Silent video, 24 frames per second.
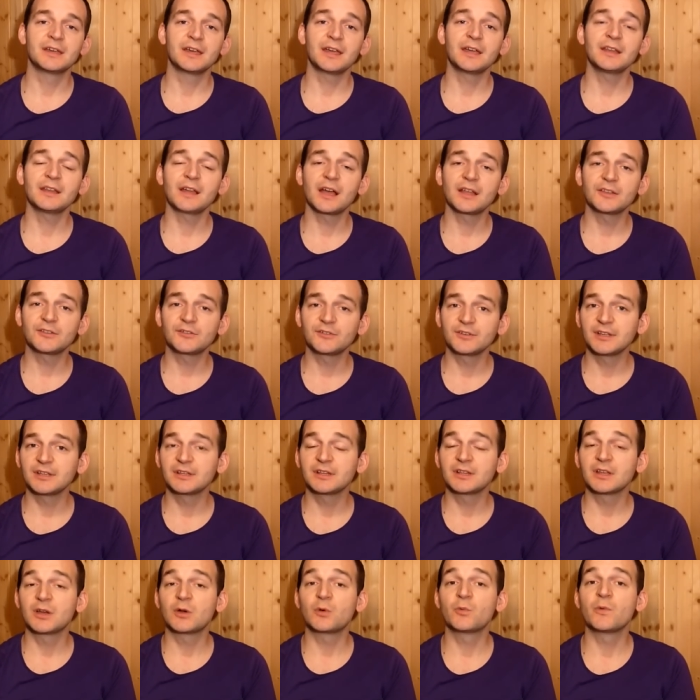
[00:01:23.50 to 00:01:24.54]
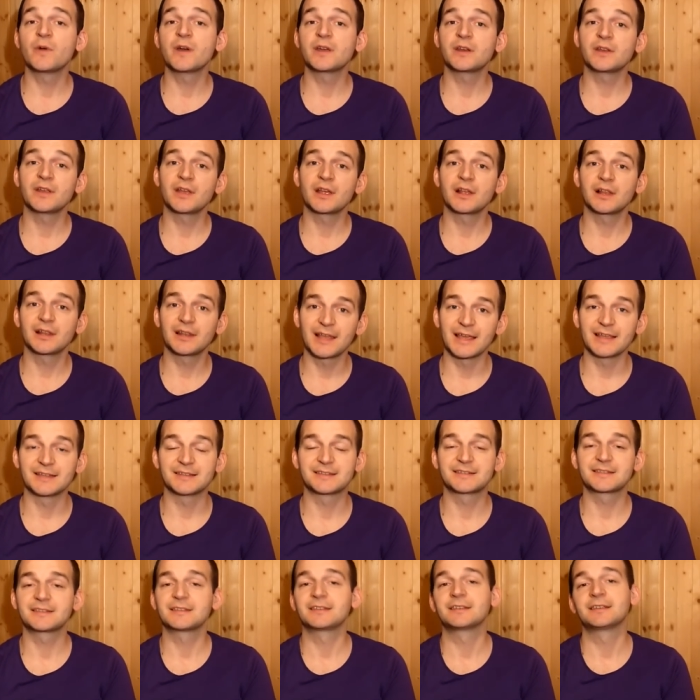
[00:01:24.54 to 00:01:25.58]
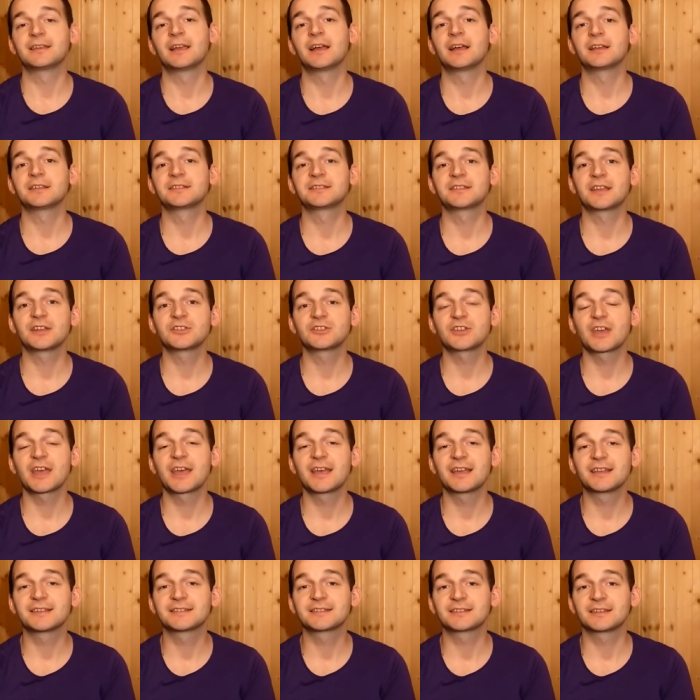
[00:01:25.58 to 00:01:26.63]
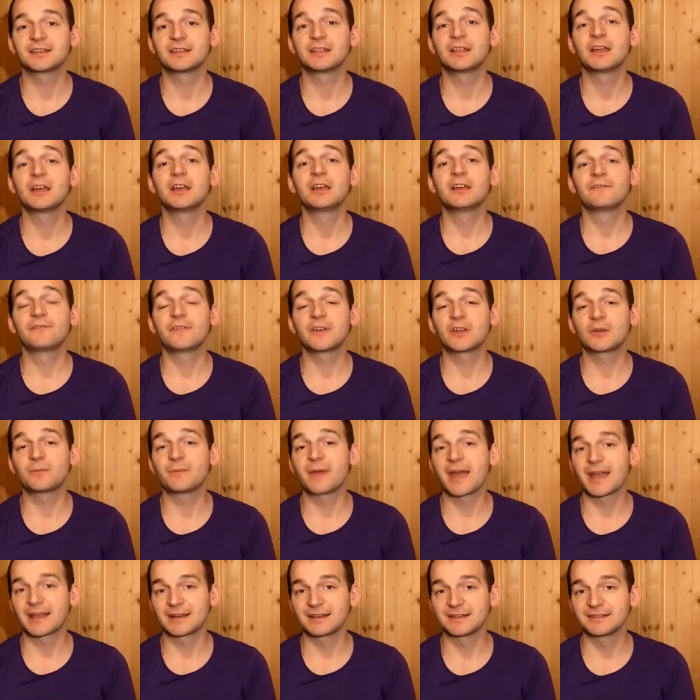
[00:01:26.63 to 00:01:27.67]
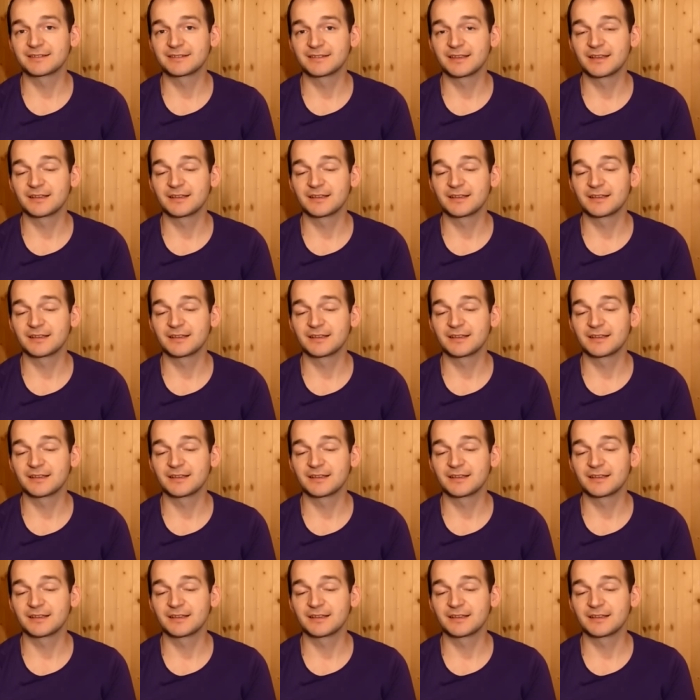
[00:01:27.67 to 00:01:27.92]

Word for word: and other need very less, yeah, such as um, ferromagnets.